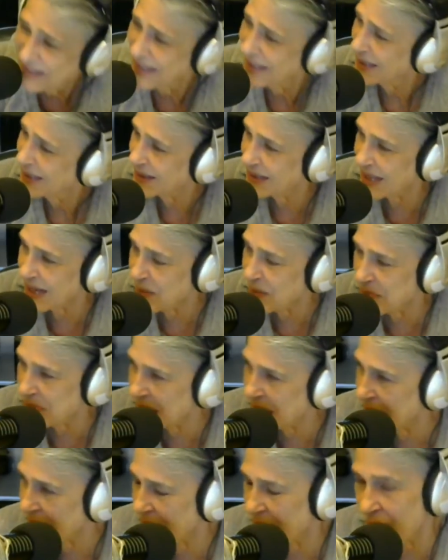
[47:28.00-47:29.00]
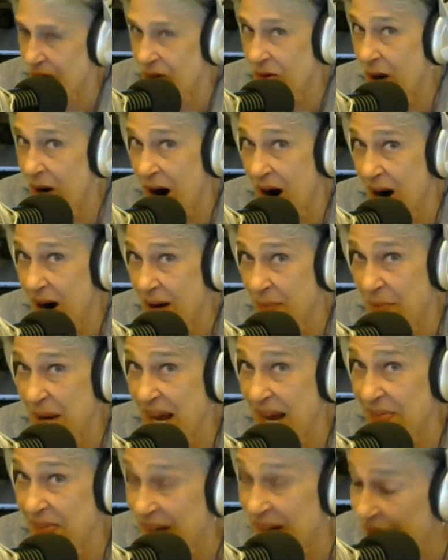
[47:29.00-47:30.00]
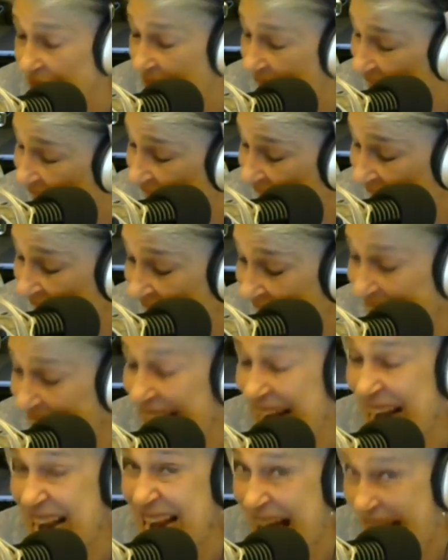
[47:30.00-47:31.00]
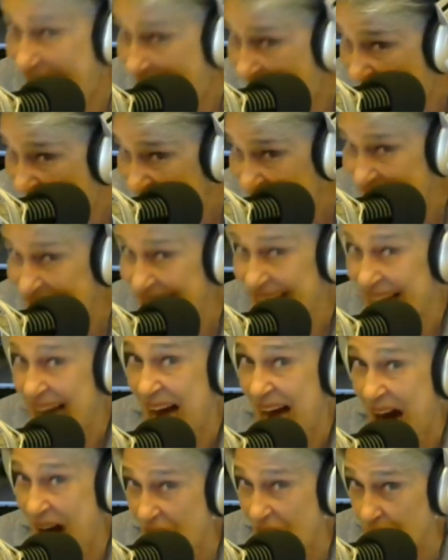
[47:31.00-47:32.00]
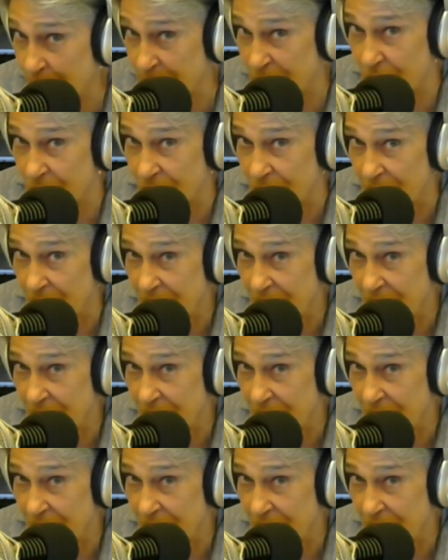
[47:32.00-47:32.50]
They mean no harm and, in fact, cannot harm you.